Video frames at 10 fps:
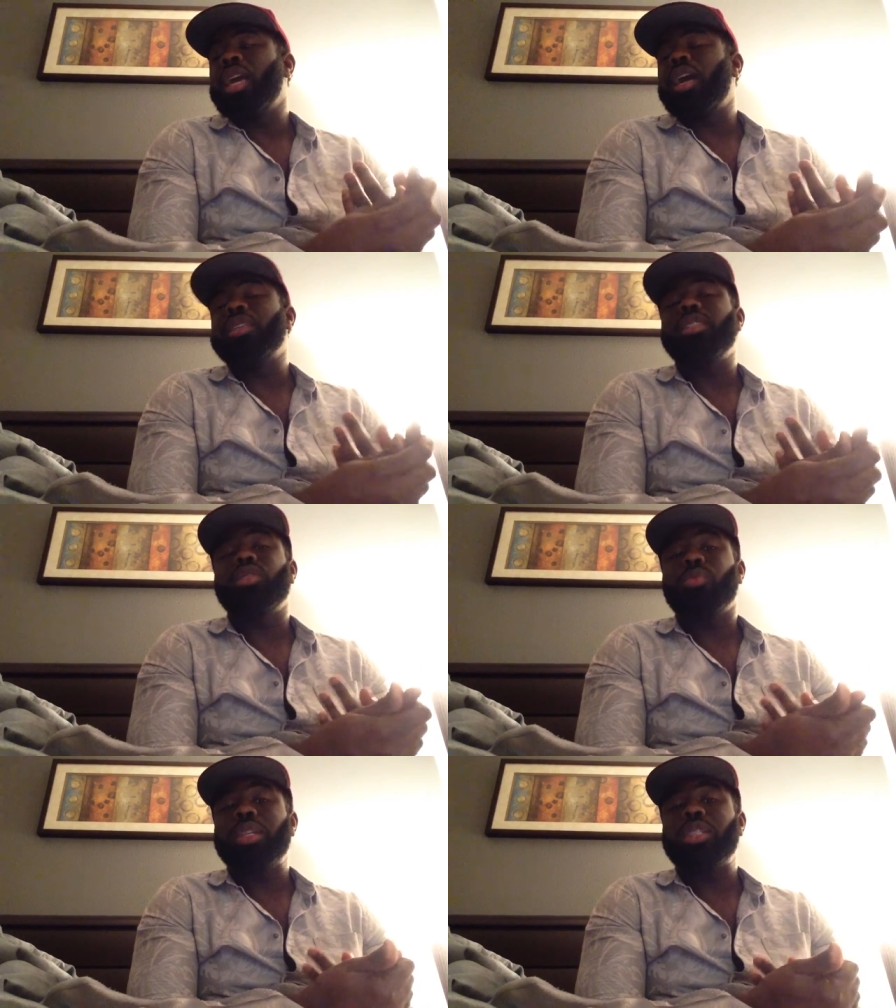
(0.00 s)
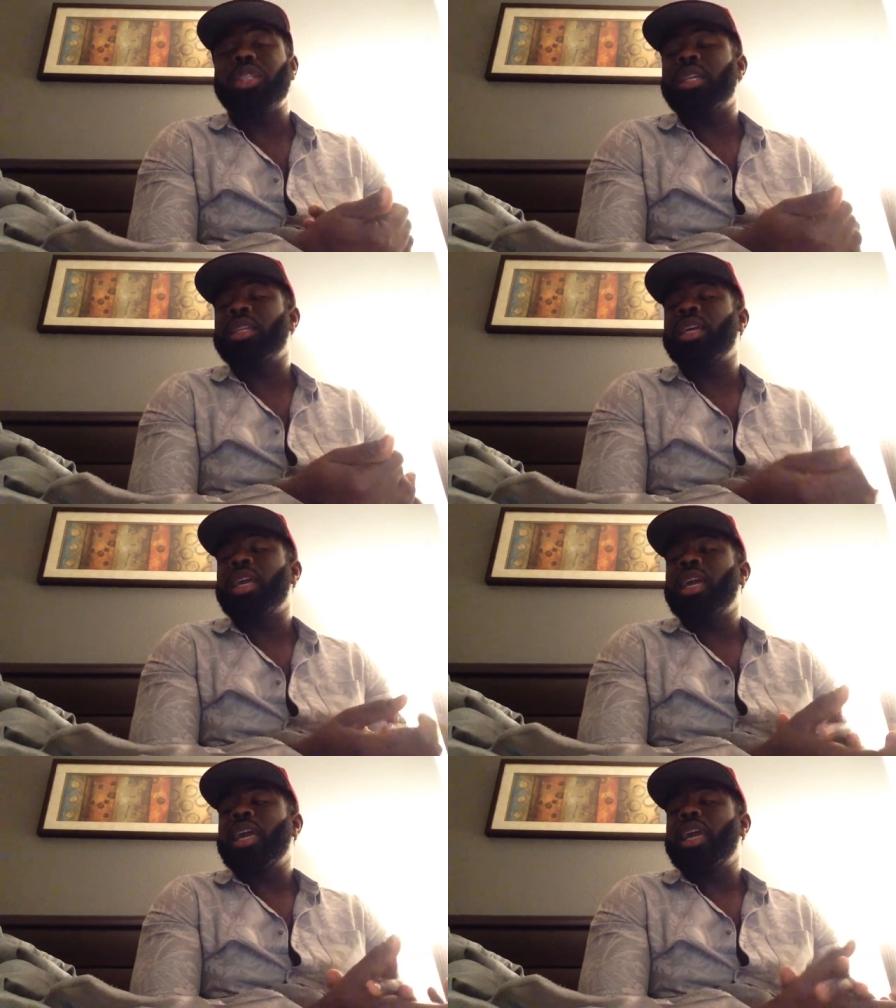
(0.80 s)
uh, situation,
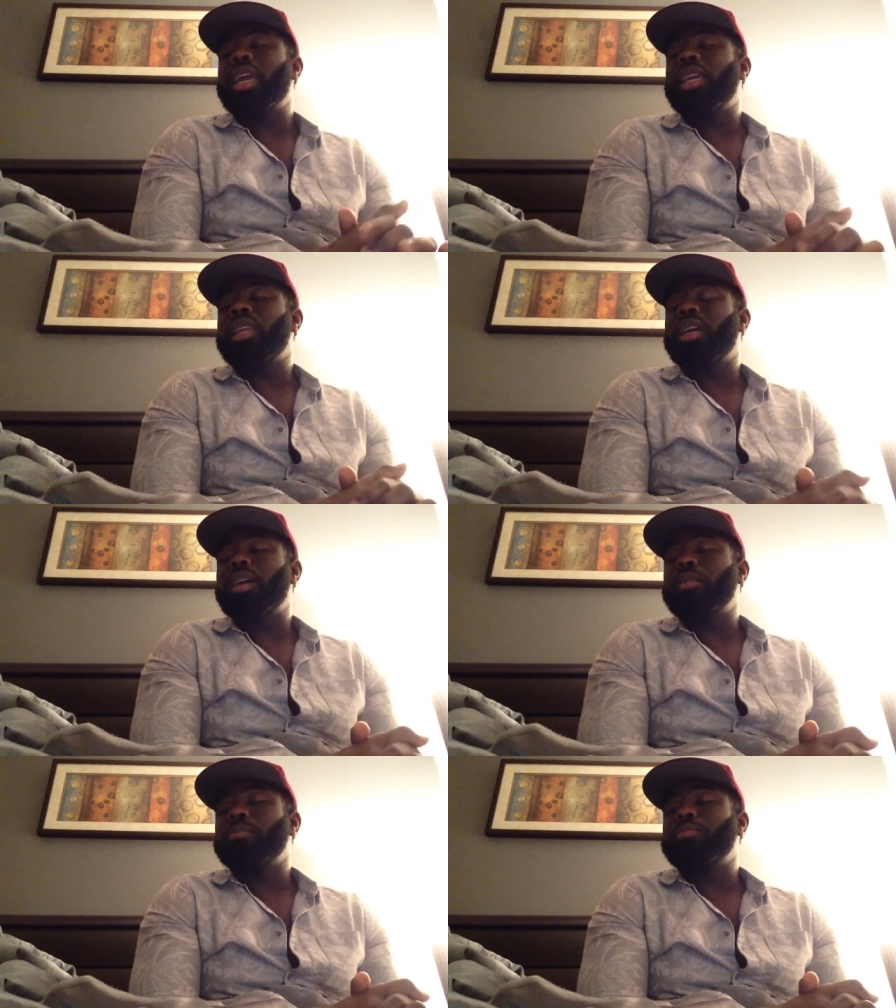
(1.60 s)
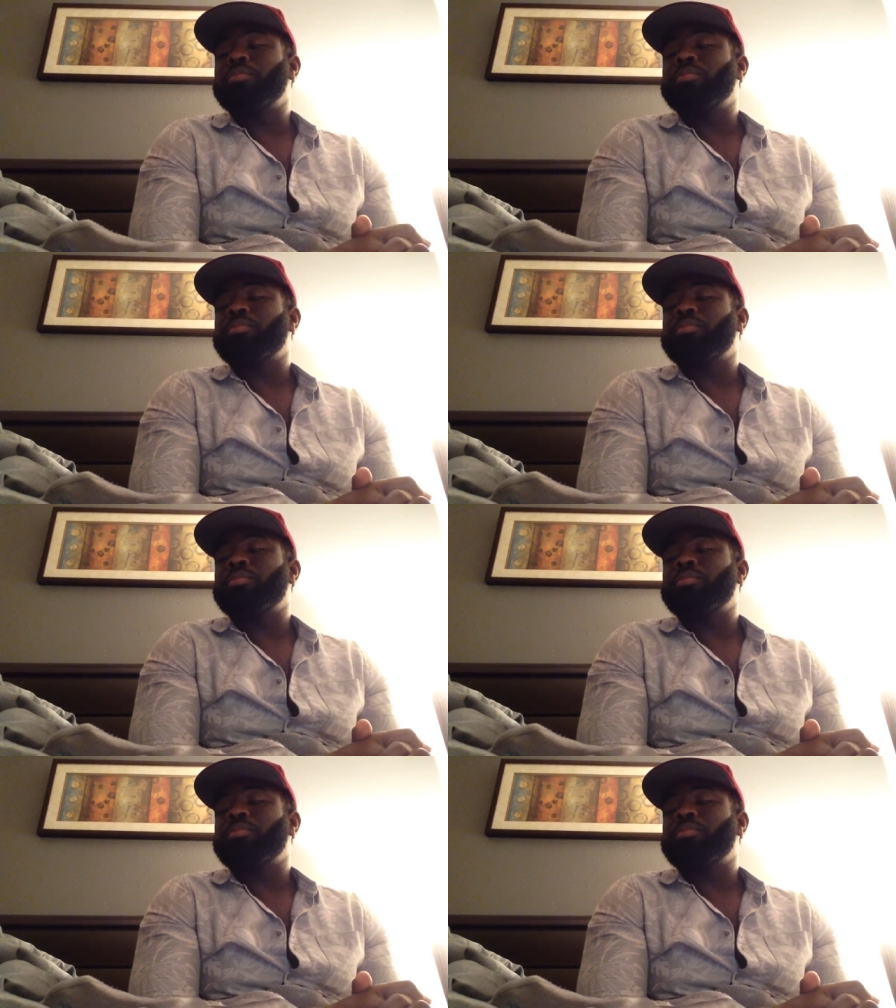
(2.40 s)
and um,